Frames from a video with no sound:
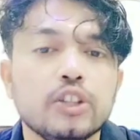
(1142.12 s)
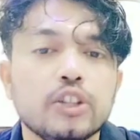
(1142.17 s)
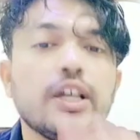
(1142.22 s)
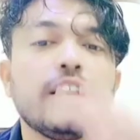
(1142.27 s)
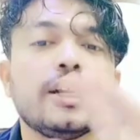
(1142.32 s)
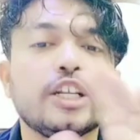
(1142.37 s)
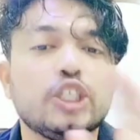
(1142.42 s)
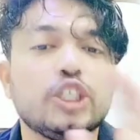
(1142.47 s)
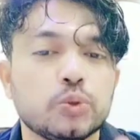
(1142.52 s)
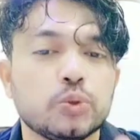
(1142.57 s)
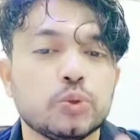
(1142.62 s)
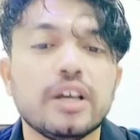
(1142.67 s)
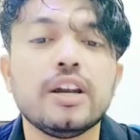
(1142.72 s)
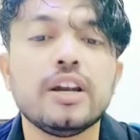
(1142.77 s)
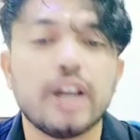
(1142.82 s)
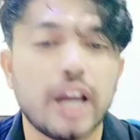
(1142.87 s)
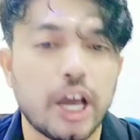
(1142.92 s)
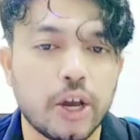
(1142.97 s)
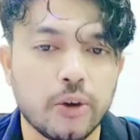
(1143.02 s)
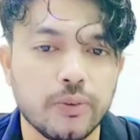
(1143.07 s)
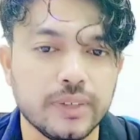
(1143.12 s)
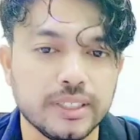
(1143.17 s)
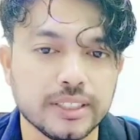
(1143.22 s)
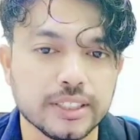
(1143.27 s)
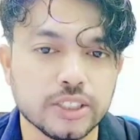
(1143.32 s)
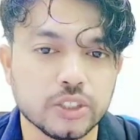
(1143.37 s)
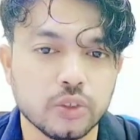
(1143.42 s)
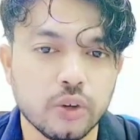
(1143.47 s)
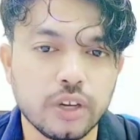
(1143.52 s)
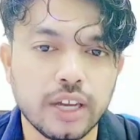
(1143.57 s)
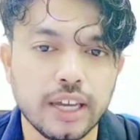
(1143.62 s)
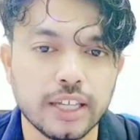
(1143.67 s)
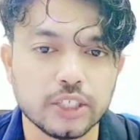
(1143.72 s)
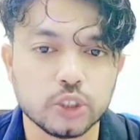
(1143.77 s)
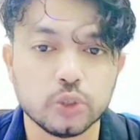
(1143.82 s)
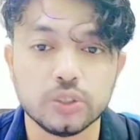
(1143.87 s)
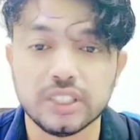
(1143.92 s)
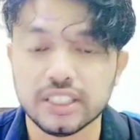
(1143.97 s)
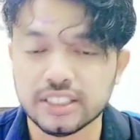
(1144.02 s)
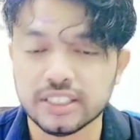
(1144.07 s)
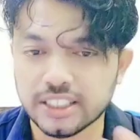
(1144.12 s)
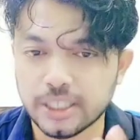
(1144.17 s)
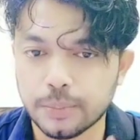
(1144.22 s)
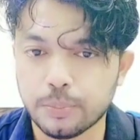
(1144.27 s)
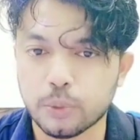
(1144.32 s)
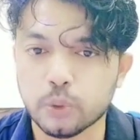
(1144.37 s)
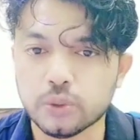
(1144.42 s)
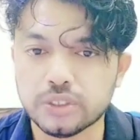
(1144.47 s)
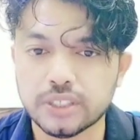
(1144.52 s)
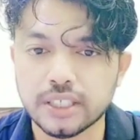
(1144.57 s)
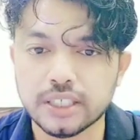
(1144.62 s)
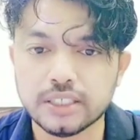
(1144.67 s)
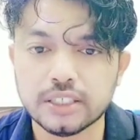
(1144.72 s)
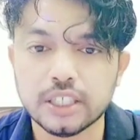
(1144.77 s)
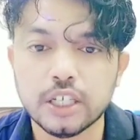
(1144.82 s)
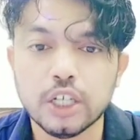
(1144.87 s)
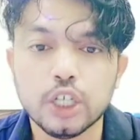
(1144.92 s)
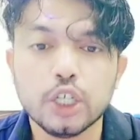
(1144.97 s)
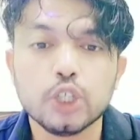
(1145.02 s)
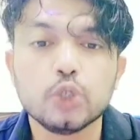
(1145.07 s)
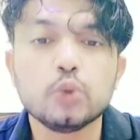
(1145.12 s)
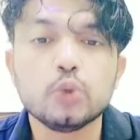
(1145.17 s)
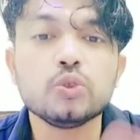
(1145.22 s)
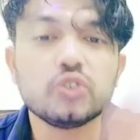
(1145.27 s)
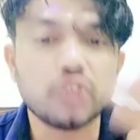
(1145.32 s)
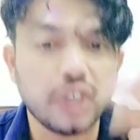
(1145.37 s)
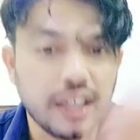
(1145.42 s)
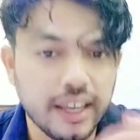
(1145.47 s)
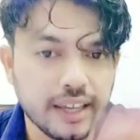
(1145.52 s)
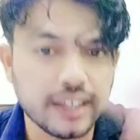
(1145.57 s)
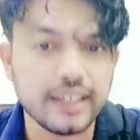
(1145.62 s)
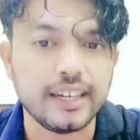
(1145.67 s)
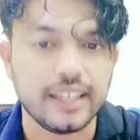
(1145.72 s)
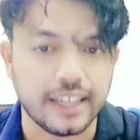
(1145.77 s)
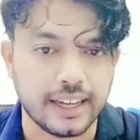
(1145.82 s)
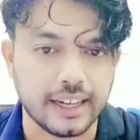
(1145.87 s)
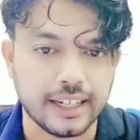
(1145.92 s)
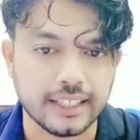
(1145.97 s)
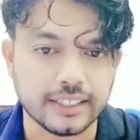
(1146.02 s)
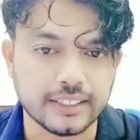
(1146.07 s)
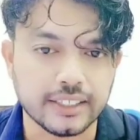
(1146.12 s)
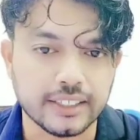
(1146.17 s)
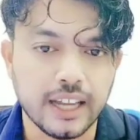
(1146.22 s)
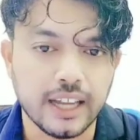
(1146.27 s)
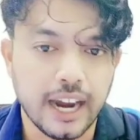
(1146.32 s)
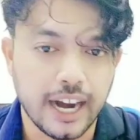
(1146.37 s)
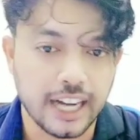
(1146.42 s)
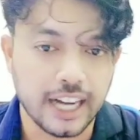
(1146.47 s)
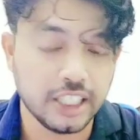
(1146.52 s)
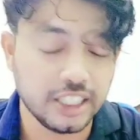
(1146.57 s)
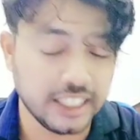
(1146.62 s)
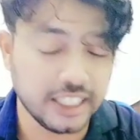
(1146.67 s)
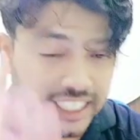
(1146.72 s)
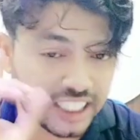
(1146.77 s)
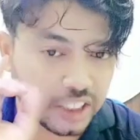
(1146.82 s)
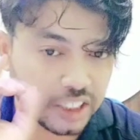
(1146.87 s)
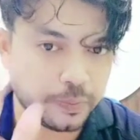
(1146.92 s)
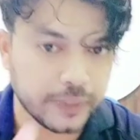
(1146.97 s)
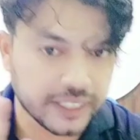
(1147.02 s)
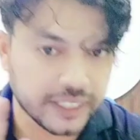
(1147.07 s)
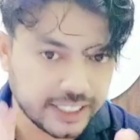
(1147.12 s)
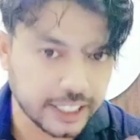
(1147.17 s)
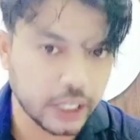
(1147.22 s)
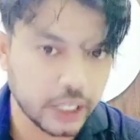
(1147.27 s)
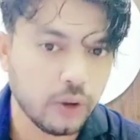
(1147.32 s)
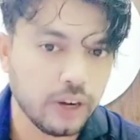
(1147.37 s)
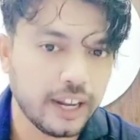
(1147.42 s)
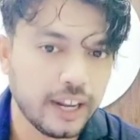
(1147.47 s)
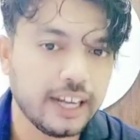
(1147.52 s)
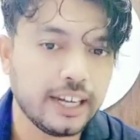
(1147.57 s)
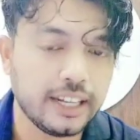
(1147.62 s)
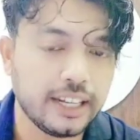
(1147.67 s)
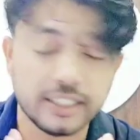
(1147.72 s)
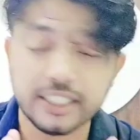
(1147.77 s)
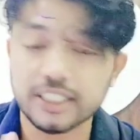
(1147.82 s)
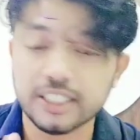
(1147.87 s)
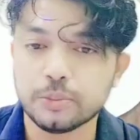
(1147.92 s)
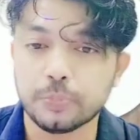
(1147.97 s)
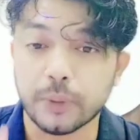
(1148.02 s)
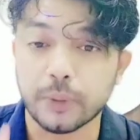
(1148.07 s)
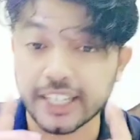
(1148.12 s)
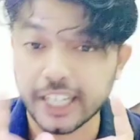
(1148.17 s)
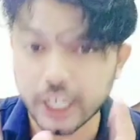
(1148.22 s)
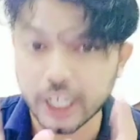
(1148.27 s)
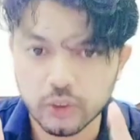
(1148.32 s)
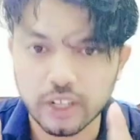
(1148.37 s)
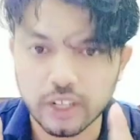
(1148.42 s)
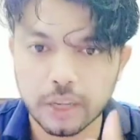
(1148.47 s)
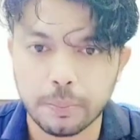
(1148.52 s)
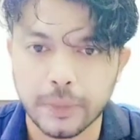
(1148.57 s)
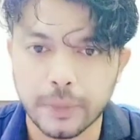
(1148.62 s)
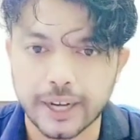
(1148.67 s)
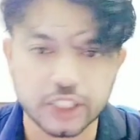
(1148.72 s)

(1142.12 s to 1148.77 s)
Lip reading: the regional languages. Okay, so this is a process to think in English, and this particular